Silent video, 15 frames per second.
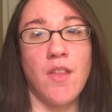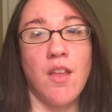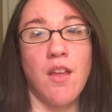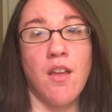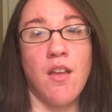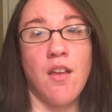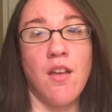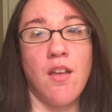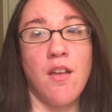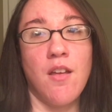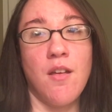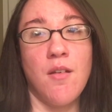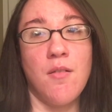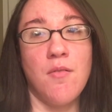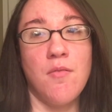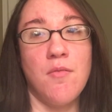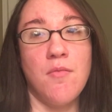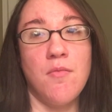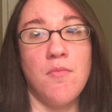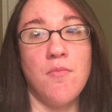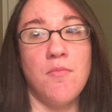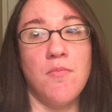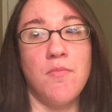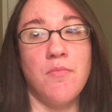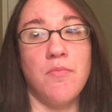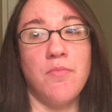(silence)